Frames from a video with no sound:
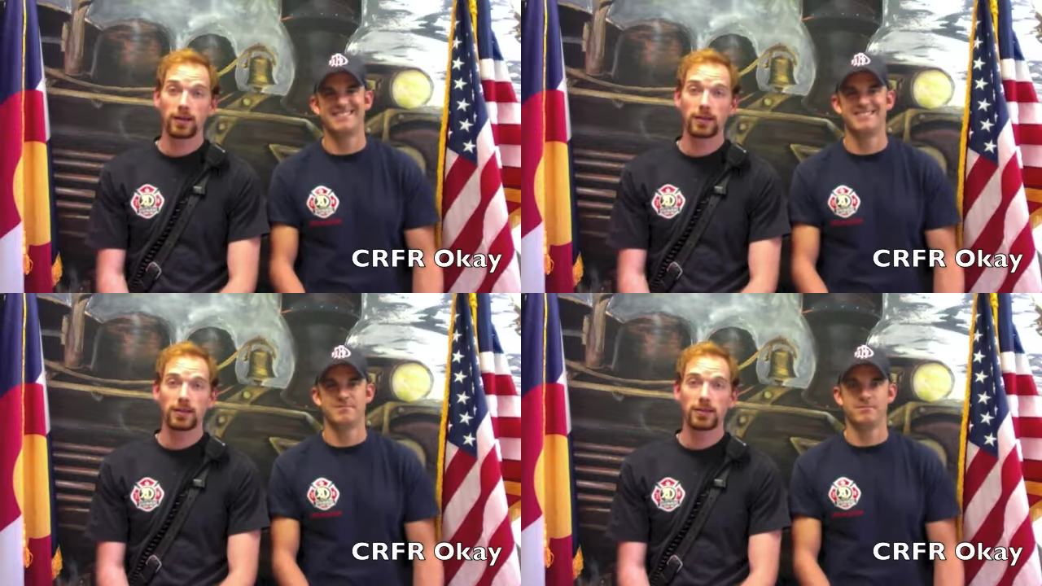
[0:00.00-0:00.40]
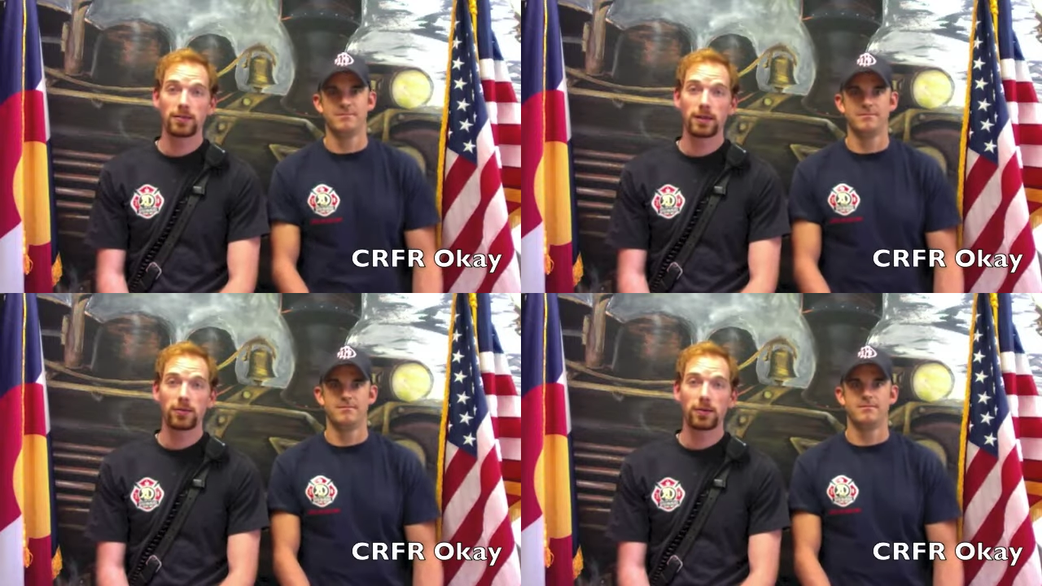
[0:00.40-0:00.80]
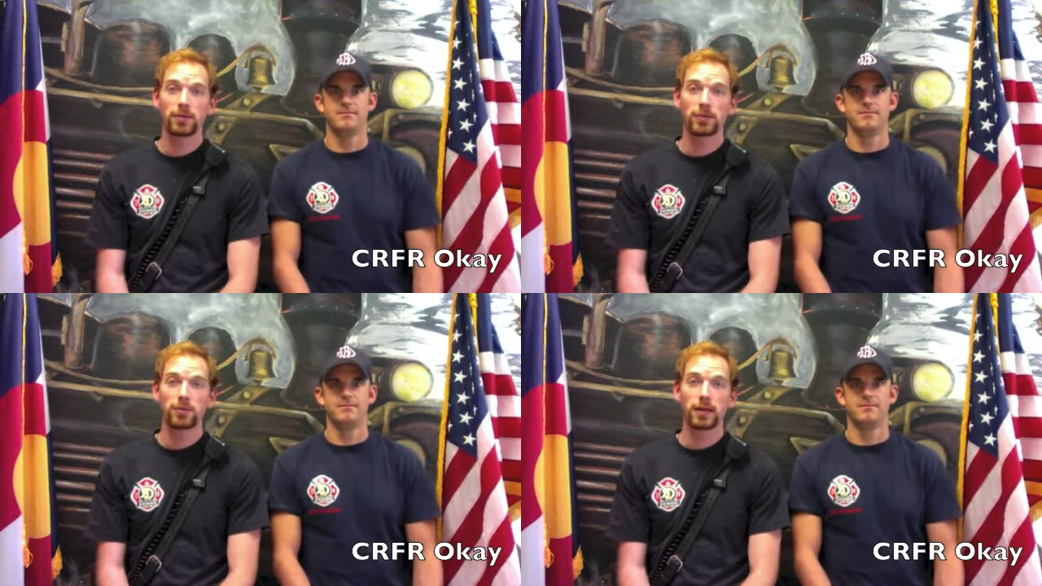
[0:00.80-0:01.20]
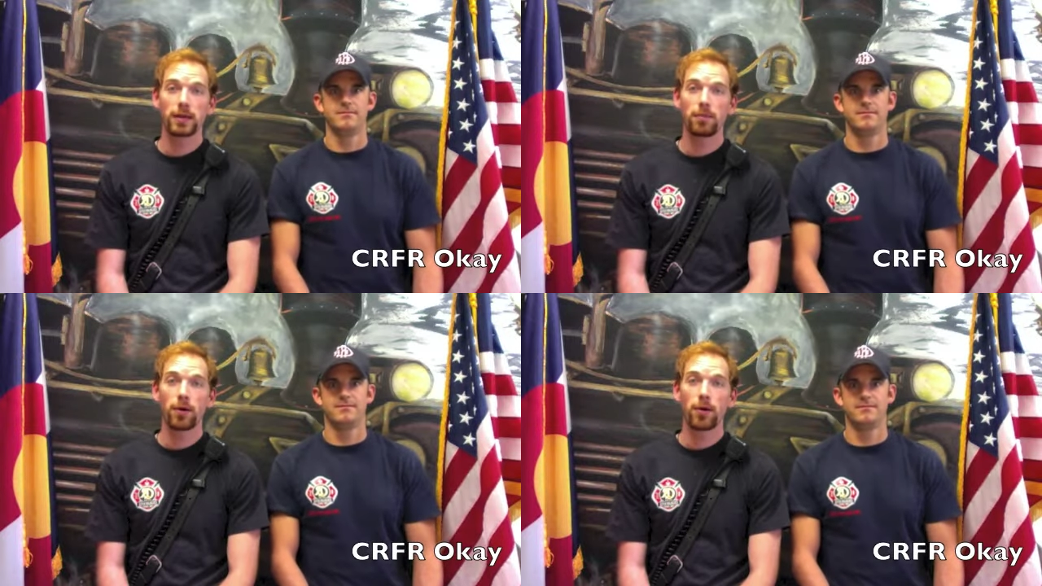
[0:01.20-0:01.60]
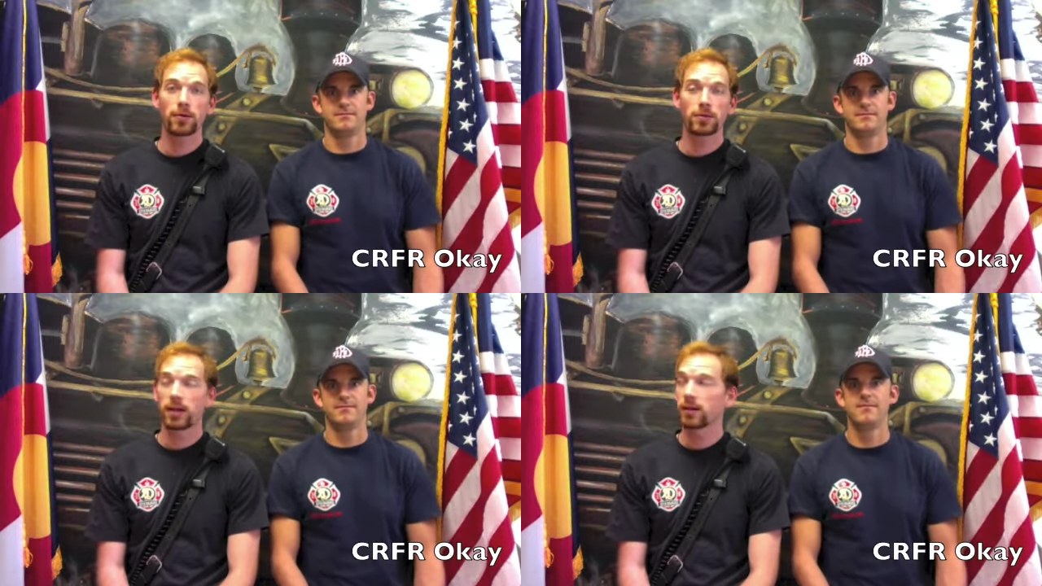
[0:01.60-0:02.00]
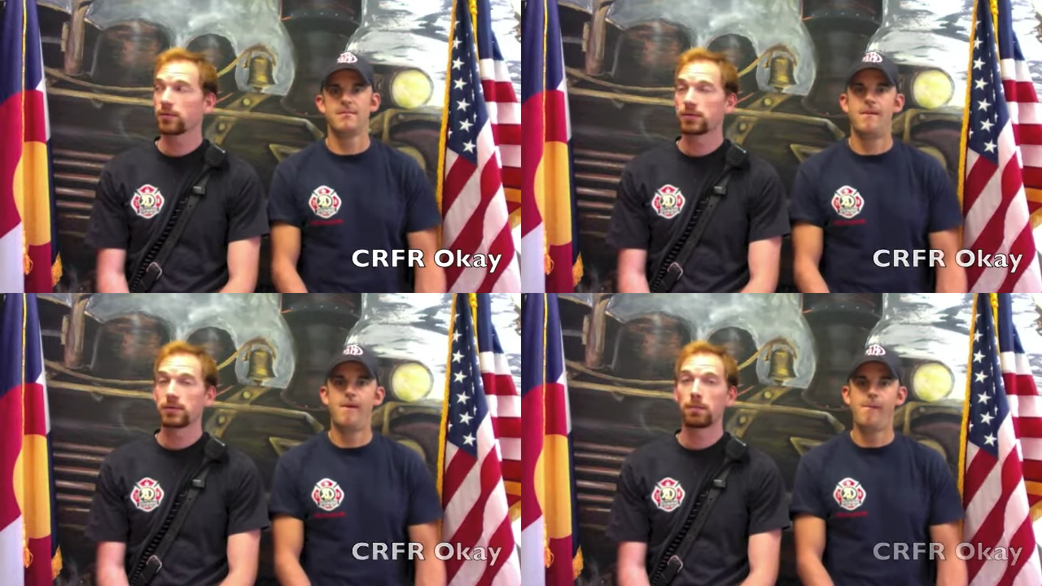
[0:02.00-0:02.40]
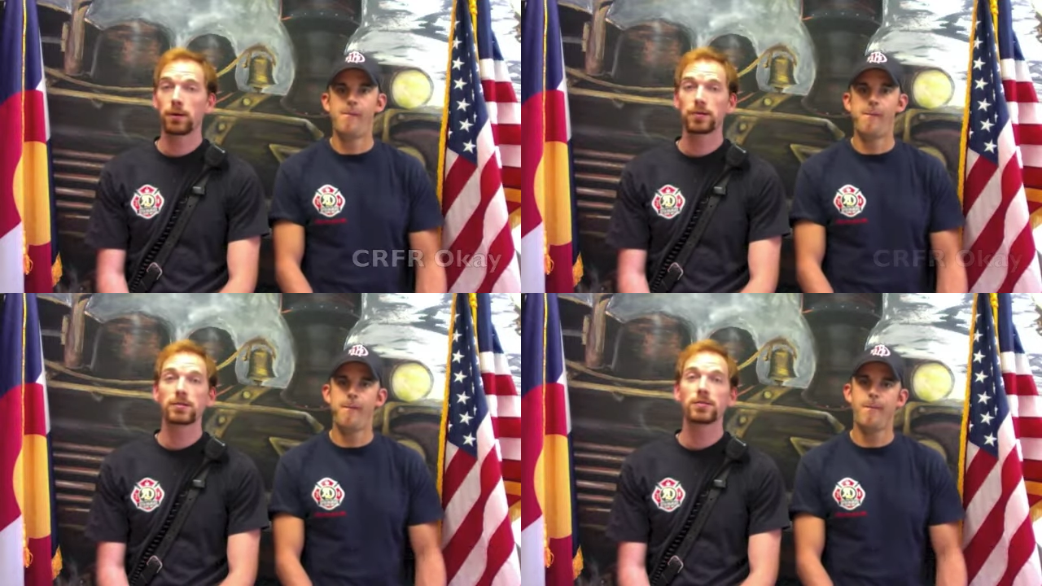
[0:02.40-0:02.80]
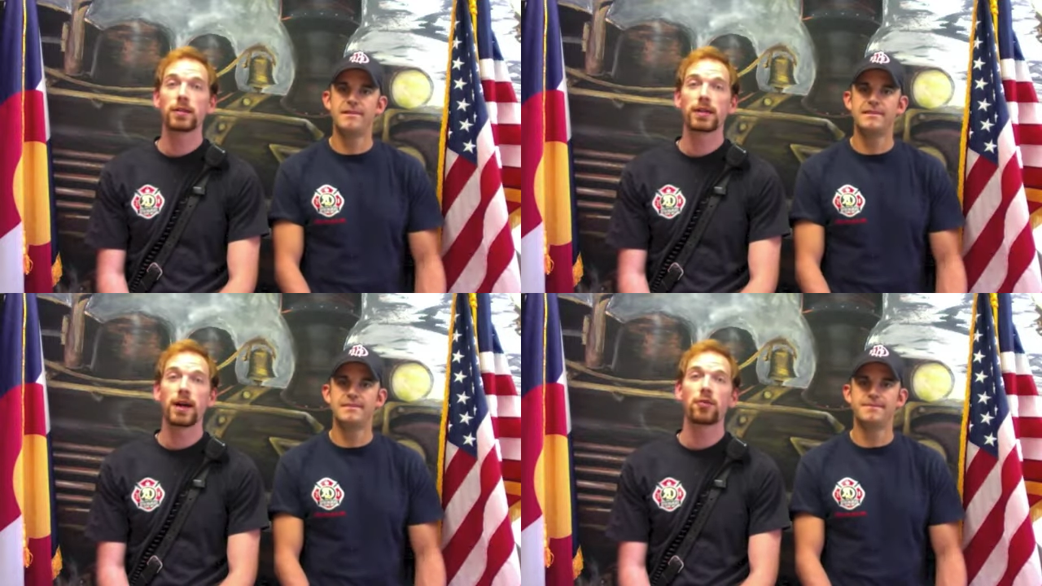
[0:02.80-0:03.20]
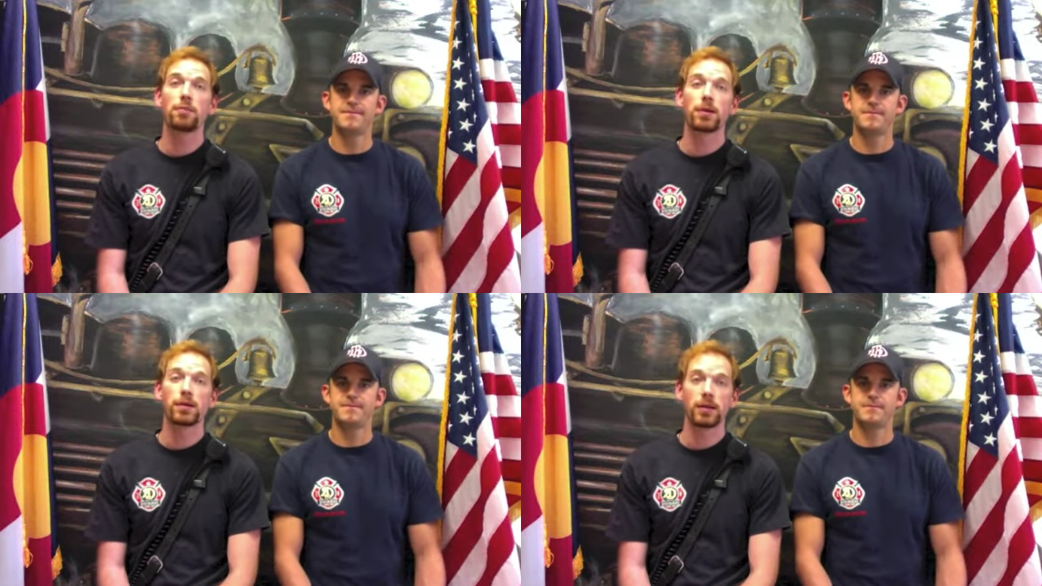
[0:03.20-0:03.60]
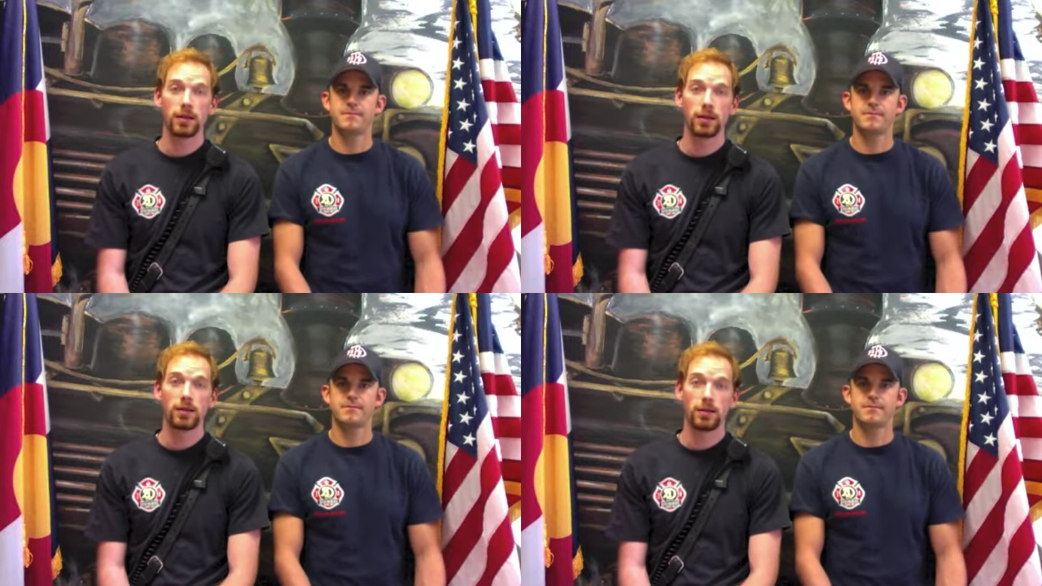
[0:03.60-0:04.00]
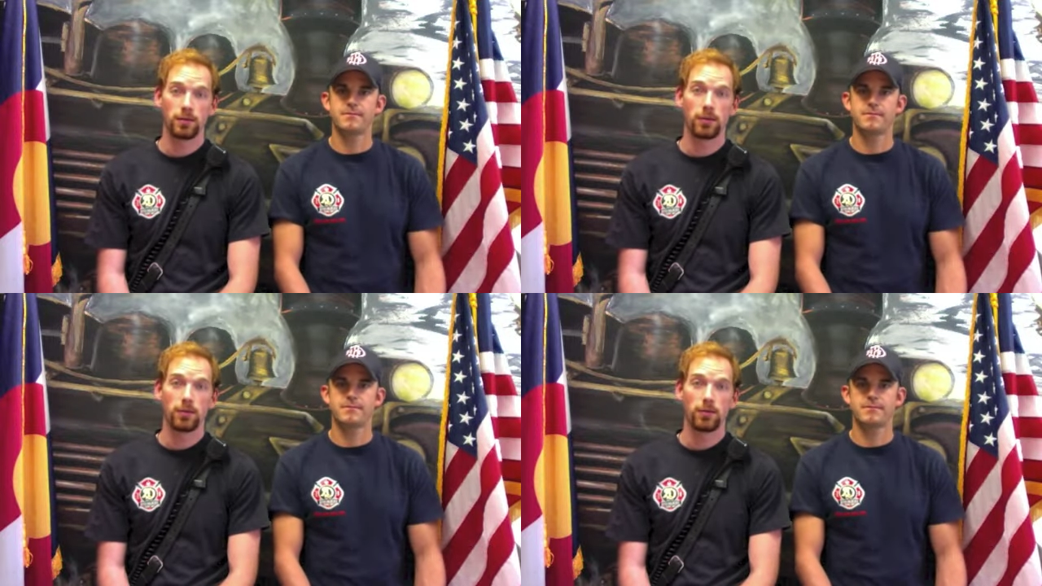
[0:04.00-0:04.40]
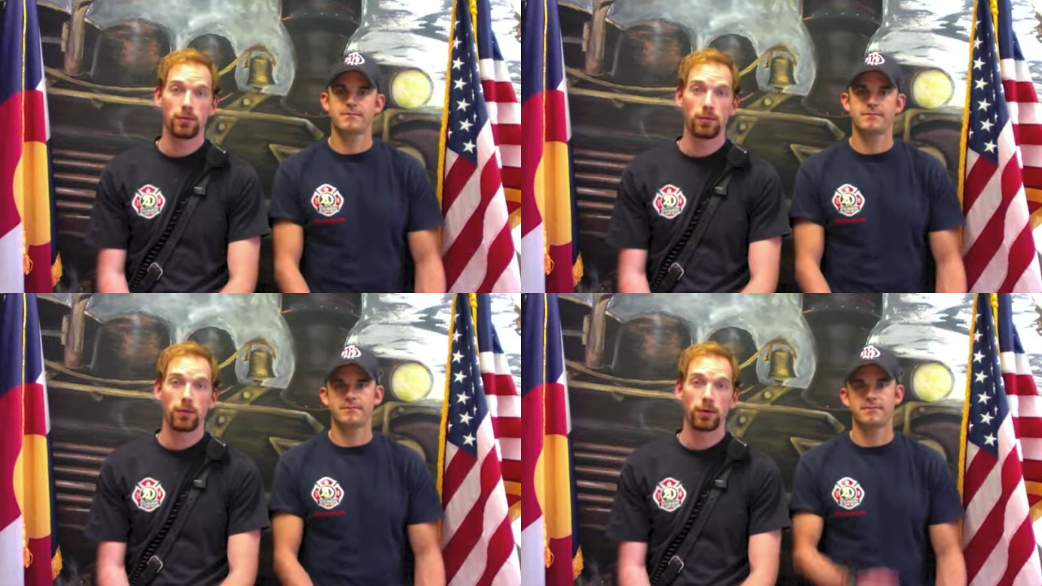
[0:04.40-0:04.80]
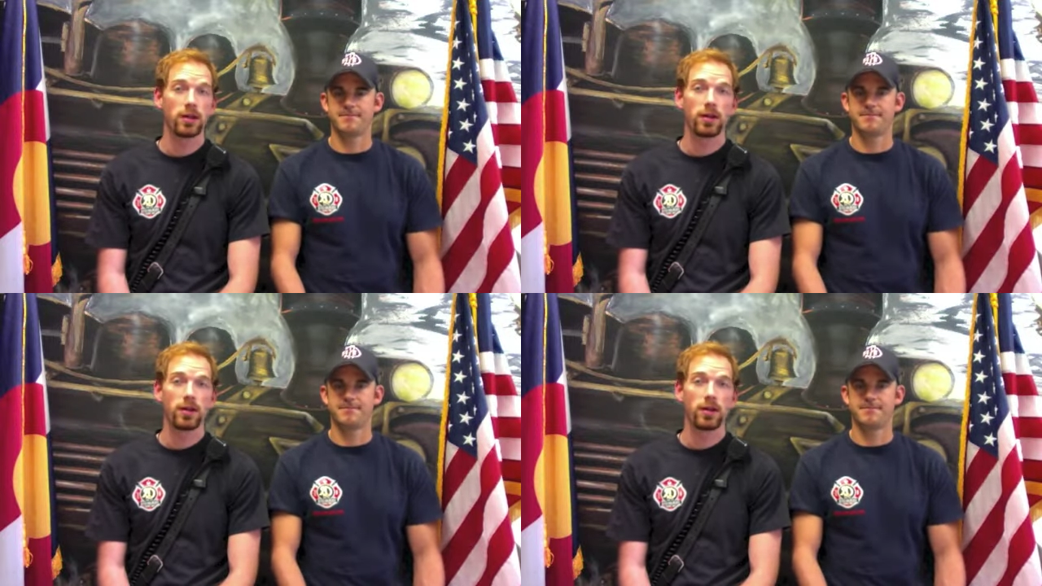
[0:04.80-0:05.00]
Speaker 1: This is something that we use when we get a PAR check, which is a personal accountability report.